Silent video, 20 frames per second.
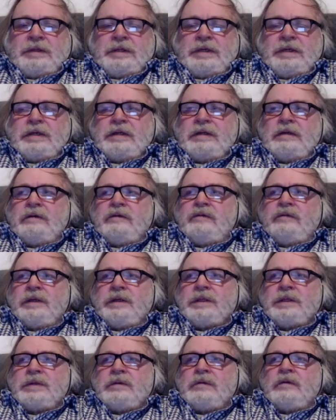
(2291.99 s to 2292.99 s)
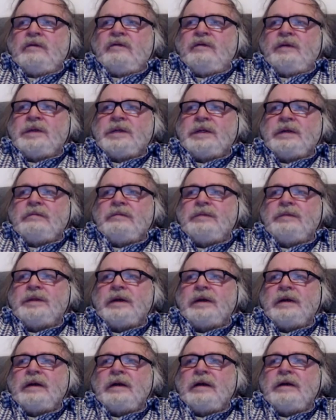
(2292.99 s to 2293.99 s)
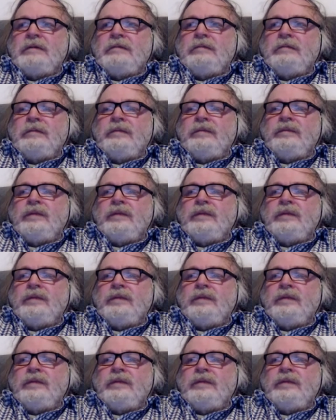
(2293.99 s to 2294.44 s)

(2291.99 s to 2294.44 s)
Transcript: particular ritual for some time,